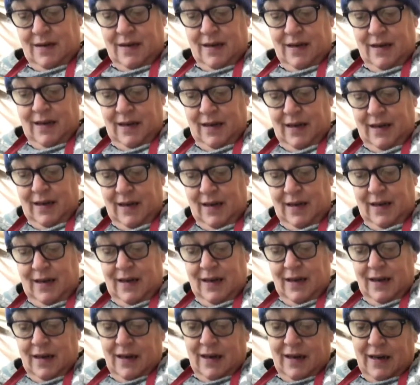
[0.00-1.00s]
I
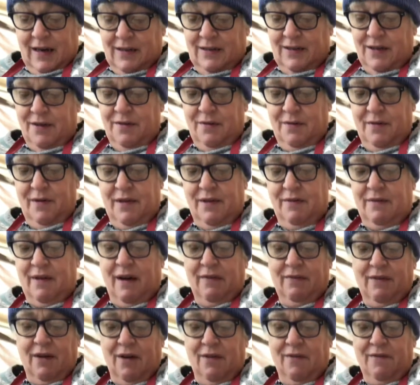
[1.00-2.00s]
don't know whether
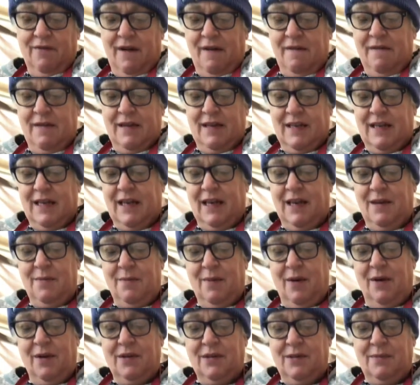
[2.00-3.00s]
I've got very sticky
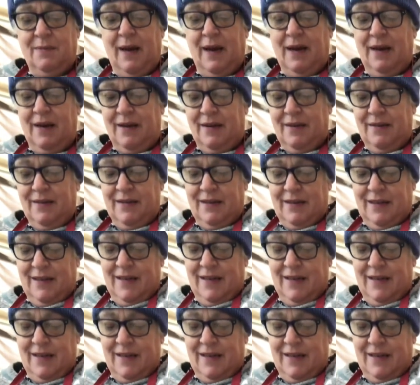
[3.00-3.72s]
marshmallows.